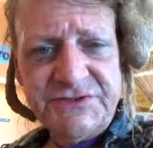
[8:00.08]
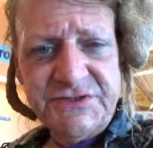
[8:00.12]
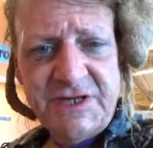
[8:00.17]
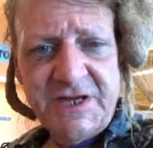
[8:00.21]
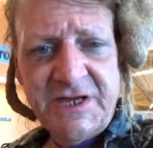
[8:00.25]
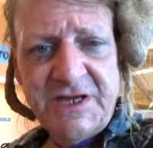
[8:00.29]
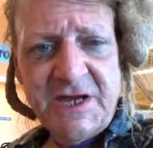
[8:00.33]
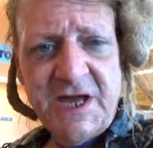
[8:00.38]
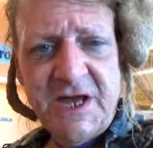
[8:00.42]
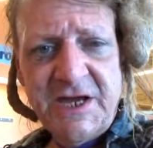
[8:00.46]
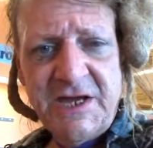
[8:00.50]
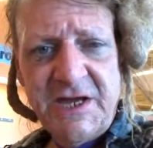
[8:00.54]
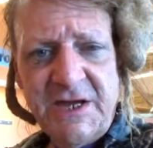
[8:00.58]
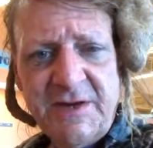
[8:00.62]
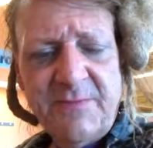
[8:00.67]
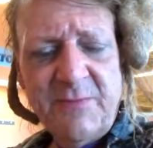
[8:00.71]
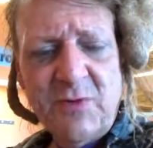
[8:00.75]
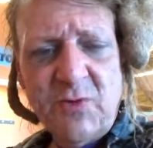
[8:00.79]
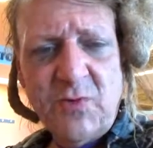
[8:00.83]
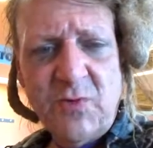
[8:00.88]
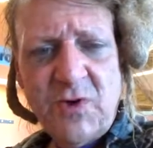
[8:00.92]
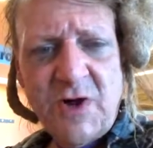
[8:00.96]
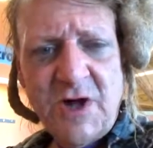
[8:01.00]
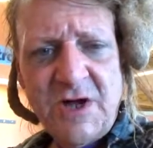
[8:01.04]
say I am
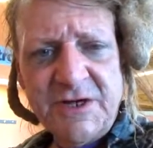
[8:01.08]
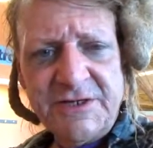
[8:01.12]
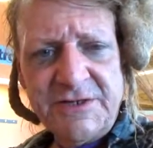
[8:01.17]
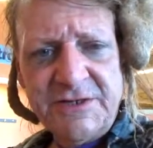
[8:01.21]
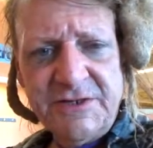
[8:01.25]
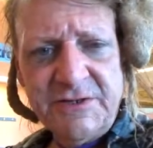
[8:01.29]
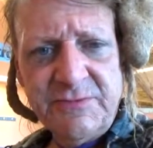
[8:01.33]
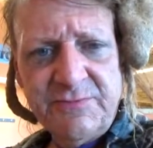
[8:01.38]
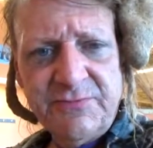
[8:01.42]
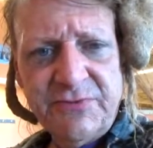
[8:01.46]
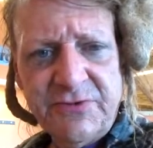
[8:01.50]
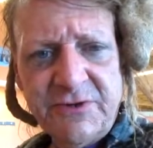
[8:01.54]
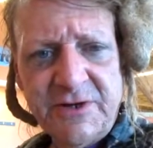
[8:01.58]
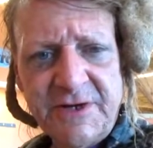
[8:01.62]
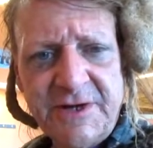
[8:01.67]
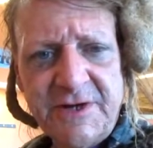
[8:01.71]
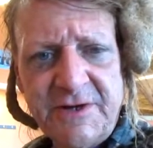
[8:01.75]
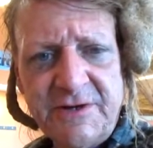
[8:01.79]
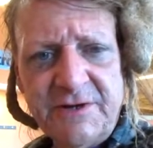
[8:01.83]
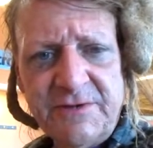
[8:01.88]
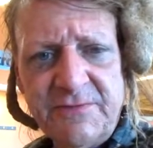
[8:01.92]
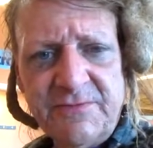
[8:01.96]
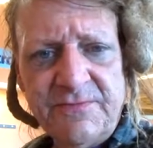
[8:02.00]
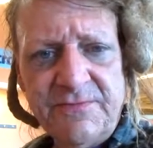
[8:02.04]
a walking
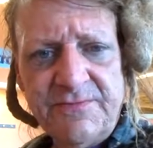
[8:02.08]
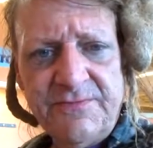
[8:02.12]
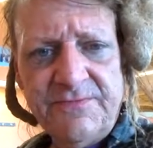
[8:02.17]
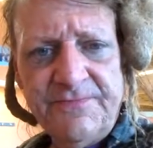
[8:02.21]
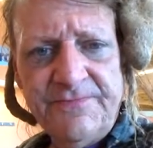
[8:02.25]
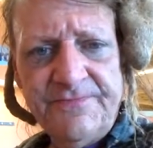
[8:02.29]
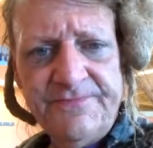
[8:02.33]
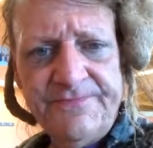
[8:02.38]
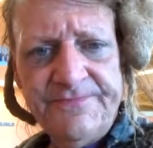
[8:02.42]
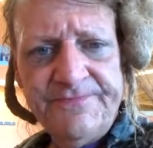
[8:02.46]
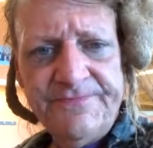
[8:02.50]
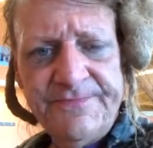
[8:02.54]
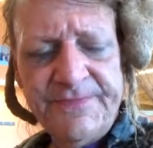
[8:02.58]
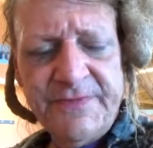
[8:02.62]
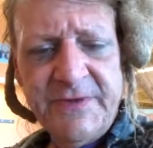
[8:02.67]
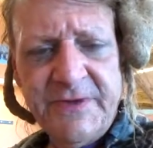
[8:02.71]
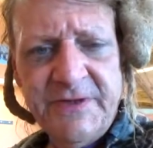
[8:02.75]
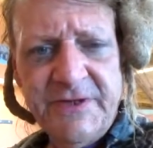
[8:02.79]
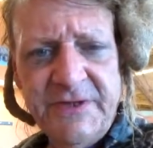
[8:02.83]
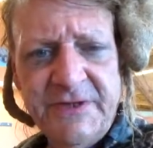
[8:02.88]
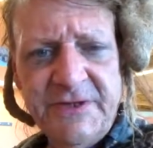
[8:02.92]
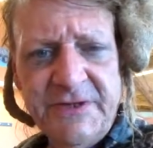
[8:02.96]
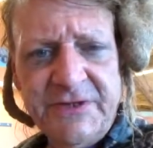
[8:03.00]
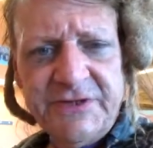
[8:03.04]
prayer,
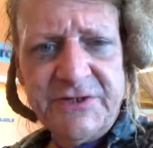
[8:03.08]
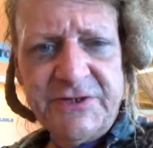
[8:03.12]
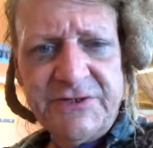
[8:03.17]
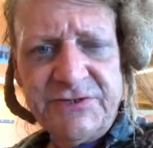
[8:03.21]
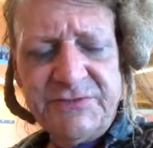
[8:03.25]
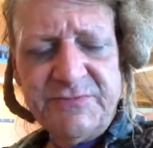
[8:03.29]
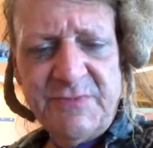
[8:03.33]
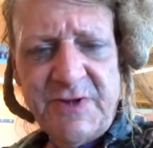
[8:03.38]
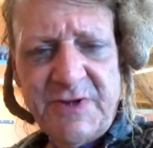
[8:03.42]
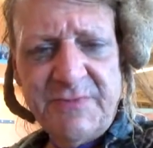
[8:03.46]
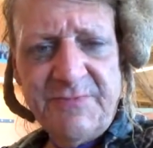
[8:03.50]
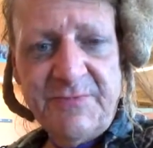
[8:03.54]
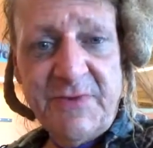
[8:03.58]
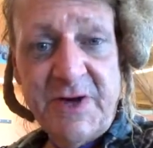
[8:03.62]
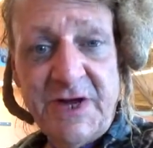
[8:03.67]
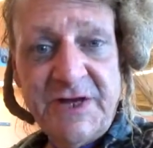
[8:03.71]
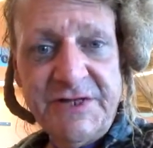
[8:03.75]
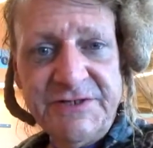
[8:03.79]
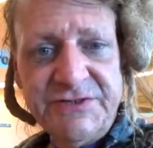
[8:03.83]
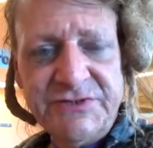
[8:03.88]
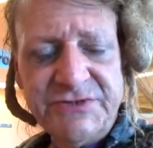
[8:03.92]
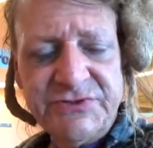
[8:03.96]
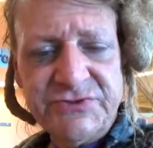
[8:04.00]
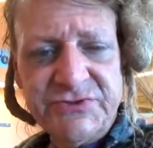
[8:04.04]
because my
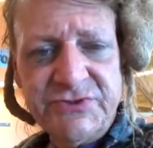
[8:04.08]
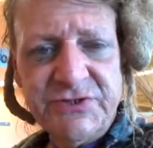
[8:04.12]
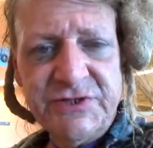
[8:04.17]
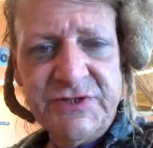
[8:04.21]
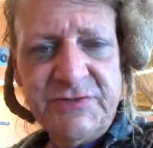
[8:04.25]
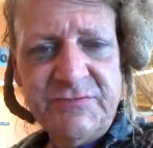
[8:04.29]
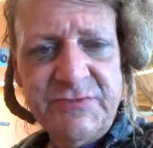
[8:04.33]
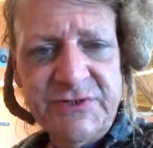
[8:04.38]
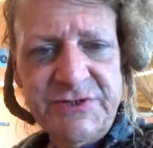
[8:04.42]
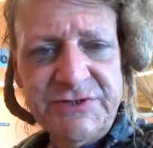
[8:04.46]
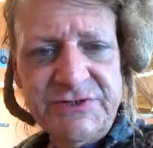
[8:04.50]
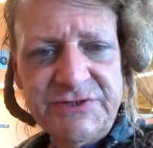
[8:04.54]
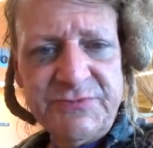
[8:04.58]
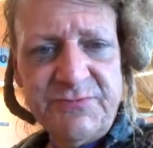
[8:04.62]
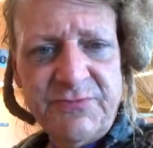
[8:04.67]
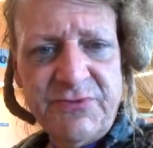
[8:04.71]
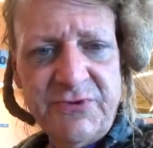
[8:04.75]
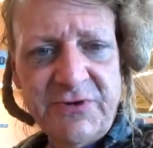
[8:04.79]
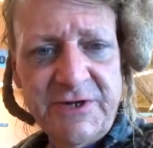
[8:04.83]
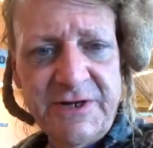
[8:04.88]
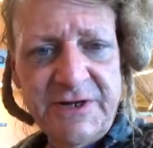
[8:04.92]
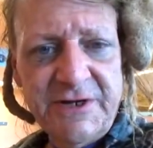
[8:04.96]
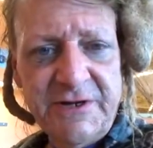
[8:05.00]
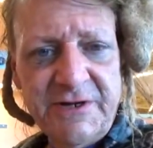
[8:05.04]
mind stream is
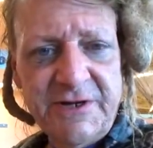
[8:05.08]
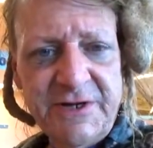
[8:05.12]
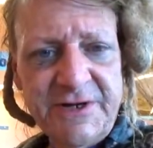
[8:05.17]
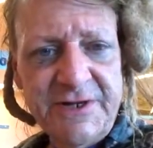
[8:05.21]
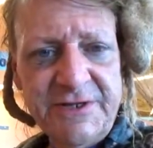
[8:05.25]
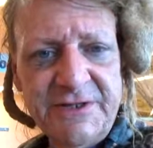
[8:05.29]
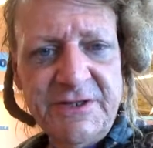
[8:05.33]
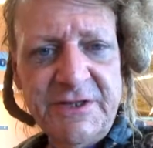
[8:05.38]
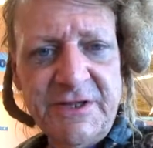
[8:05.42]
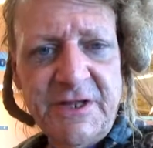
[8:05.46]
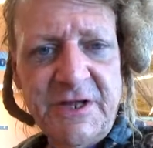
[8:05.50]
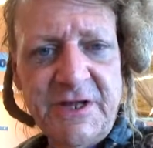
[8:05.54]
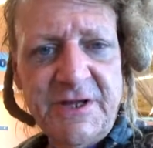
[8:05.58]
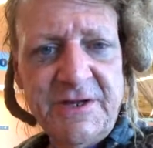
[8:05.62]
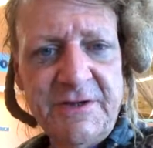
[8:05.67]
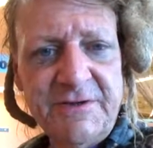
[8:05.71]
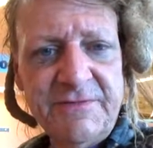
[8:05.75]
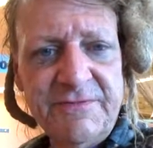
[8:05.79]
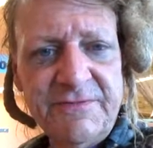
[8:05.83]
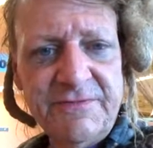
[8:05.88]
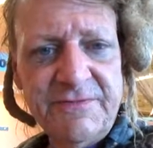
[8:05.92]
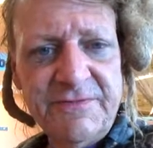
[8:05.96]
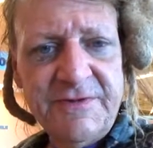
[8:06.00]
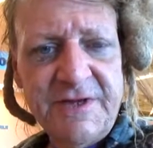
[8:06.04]
prayer and
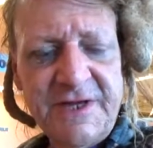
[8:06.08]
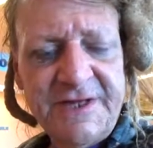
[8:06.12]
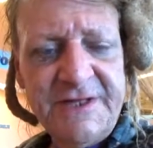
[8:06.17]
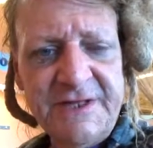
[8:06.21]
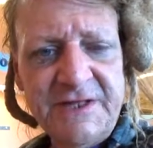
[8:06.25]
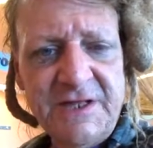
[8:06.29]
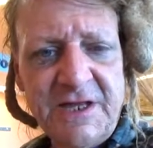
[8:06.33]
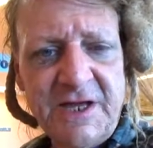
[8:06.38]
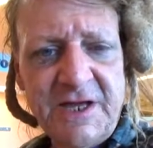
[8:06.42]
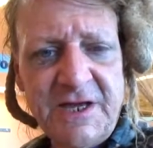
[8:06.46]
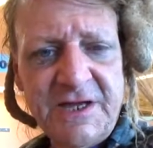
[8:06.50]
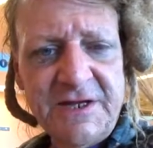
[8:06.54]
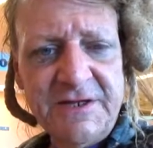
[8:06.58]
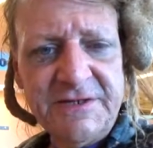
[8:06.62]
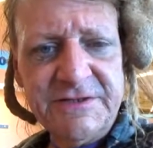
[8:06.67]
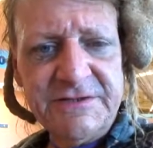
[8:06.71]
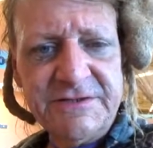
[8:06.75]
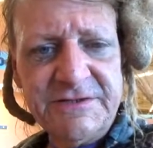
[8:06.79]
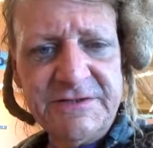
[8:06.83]
love and light.